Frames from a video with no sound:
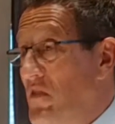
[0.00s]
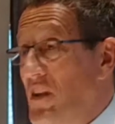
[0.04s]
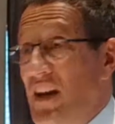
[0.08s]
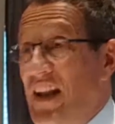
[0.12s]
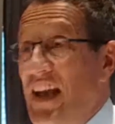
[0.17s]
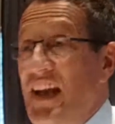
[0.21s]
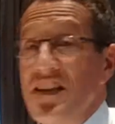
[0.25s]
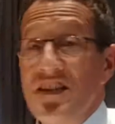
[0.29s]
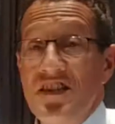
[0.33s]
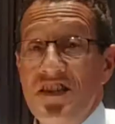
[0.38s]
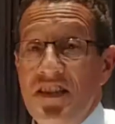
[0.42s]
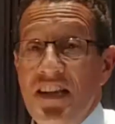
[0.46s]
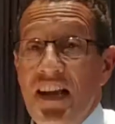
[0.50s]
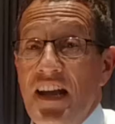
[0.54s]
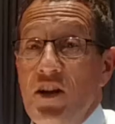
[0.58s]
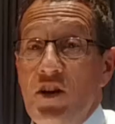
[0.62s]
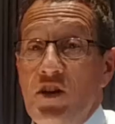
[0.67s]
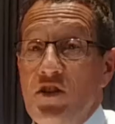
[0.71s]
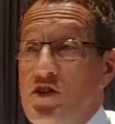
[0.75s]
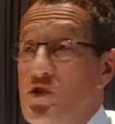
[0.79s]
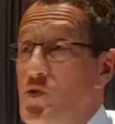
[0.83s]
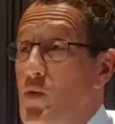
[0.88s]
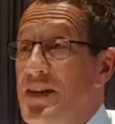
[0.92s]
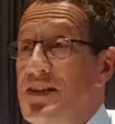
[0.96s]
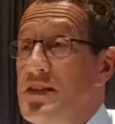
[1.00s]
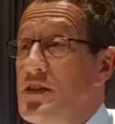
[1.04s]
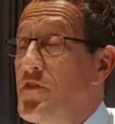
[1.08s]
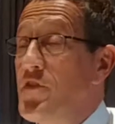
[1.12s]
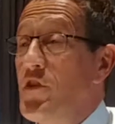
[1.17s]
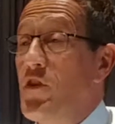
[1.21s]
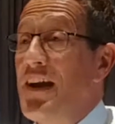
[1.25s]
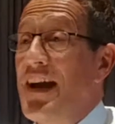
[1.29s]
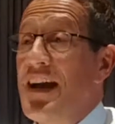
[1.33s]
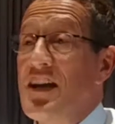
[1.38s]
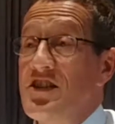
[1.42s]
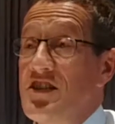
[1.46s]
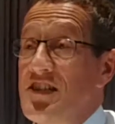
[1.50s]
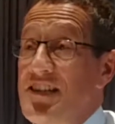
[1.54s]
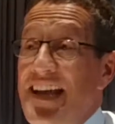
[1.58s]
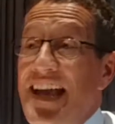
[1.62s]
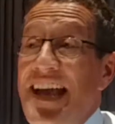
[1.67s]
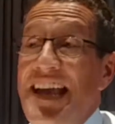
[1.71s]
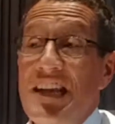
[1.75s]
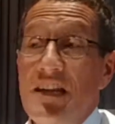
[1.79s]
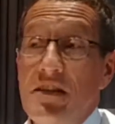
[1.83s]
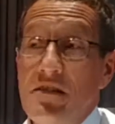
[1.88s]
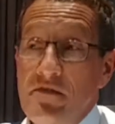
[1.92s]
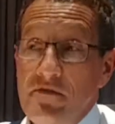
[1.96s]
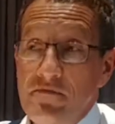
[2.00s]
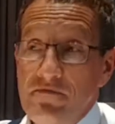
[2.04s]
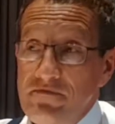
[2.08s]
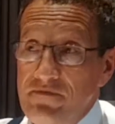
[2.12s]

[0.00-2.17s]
the lights stay on 24 hours a day.